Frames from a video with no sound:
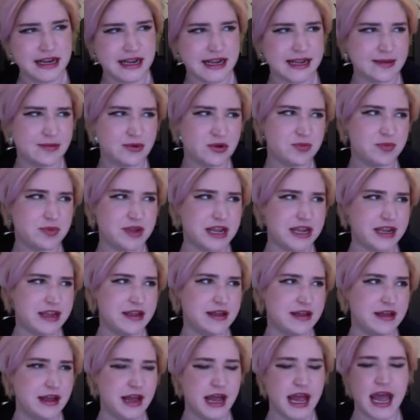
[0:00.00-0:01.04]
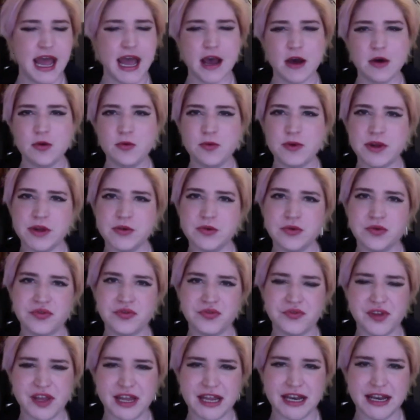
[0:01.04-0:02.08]
It would be, how are we all
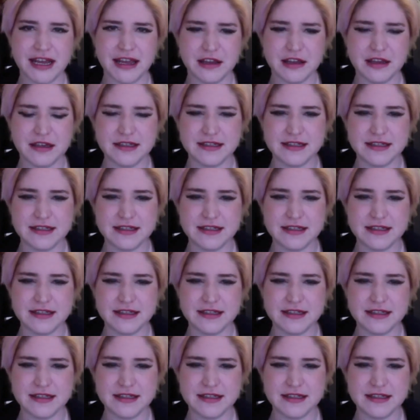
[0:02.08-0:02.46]
feeling?